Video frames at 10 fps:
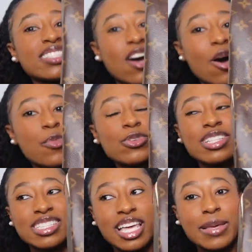is almost
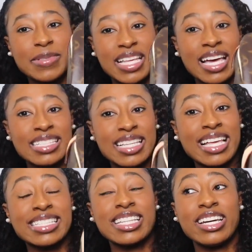the same size
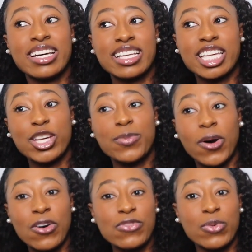as the keep
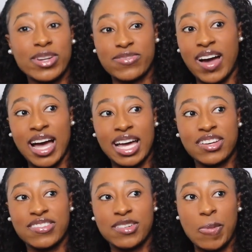all
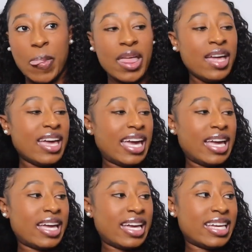45
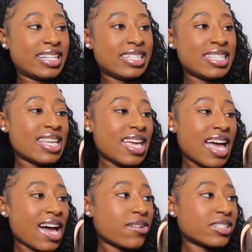and
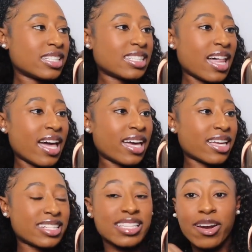I was just
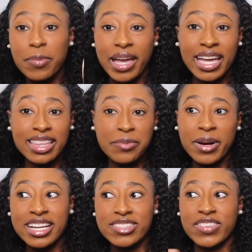like, instead of paying the
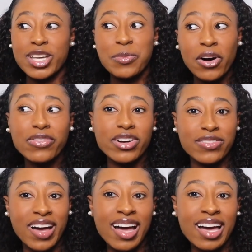price of keep Keepall
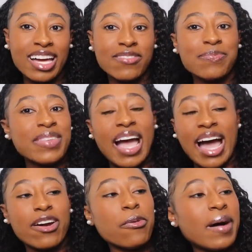45,
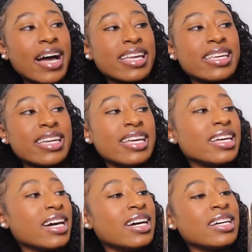I don't mind
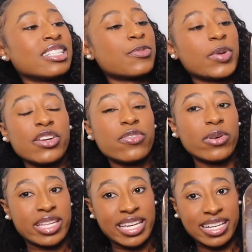getting a Speedy
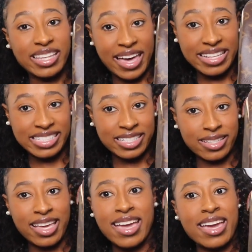40 in
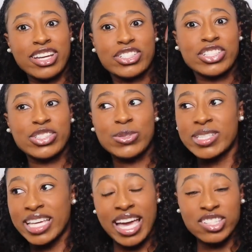Classic and just
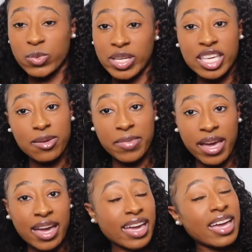using it as a weekend
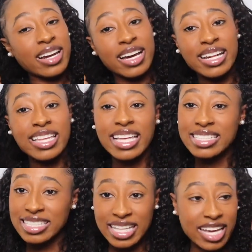bag. And honey,
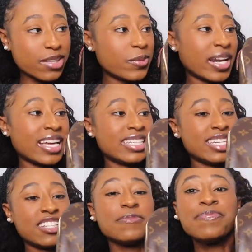that's exactly what I
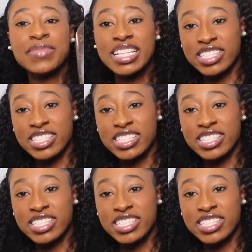did.